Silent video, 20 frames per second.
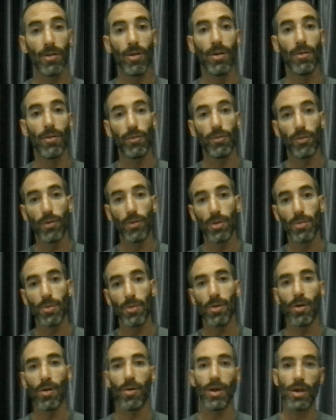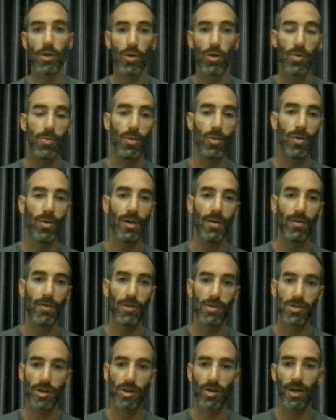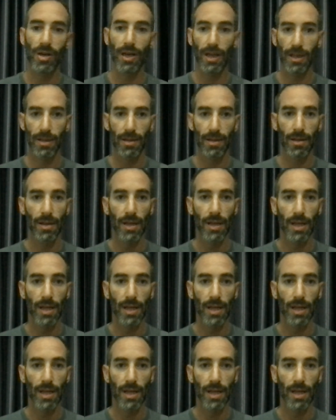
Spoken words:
on a full moon or a new moon, if you're starting it